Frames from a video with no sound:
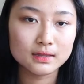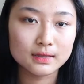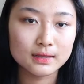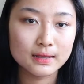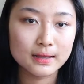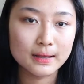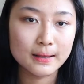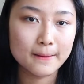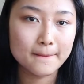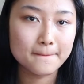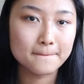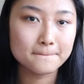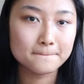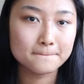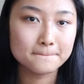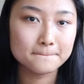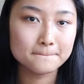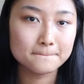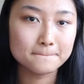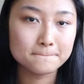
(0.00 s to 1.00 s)

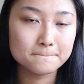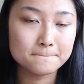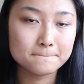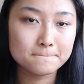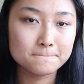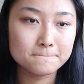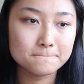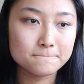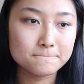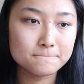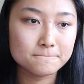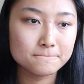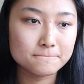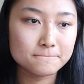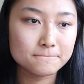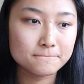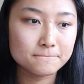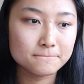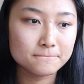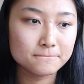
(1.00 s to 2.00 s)

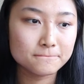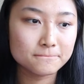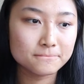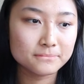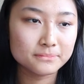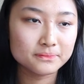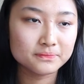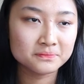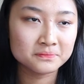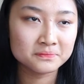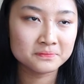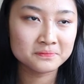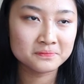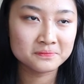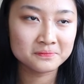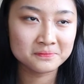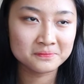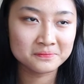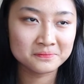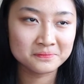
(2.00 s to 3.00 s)

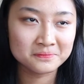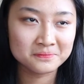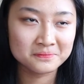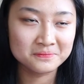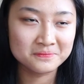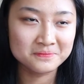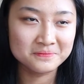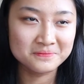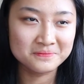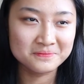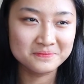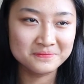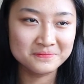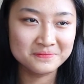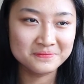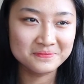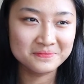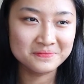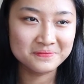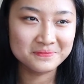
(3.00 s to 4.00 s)

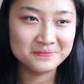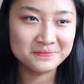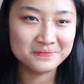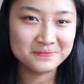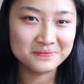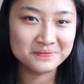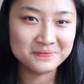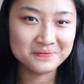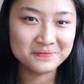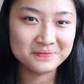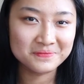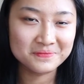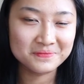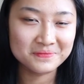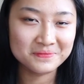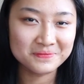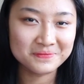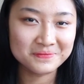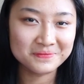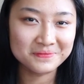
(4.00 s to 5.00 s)

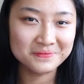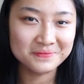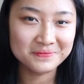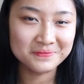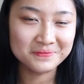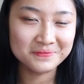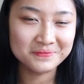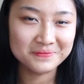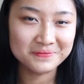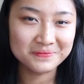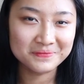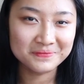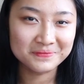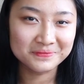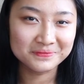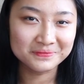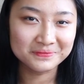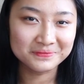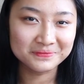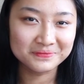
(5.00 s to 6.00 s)

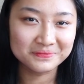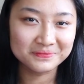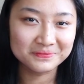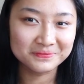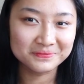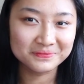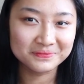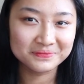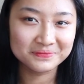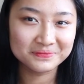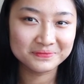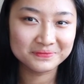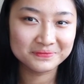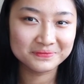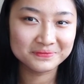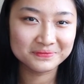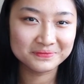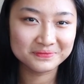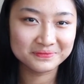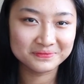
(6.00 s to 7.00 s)

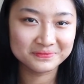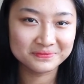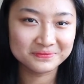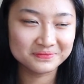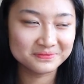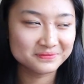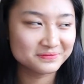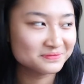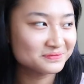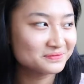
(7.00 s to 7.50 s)
(silent)